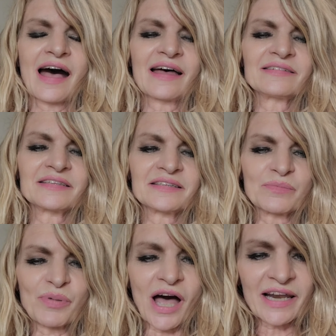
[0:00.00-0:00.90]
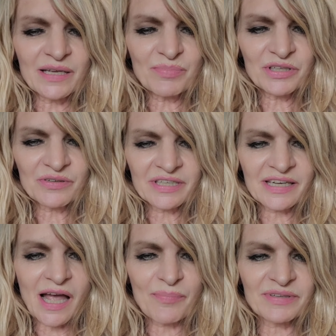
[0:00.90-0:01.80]
I did the
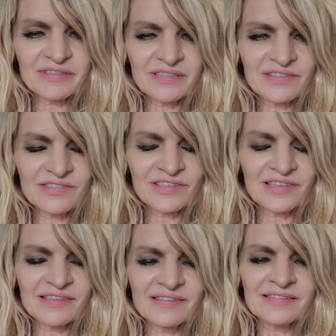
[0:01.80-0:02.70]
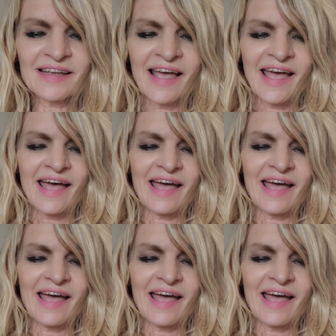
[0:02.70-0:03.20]
bodybuilding competitions